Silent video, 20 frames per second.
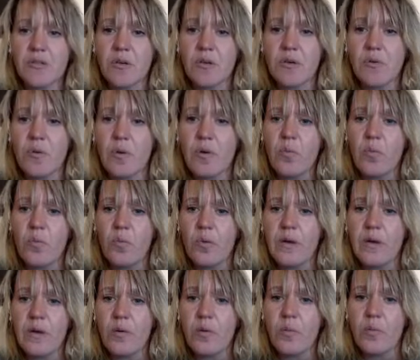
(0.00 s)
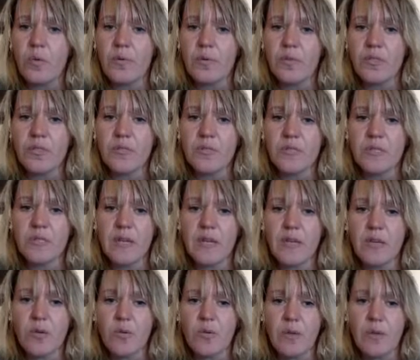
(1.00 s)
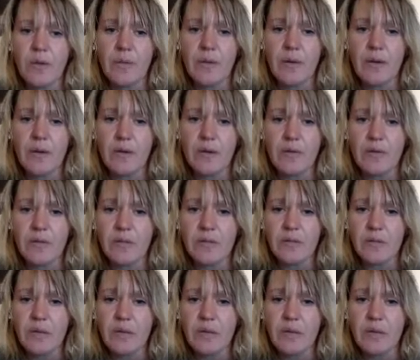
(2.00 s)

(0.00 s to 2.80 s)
So what would you say you went about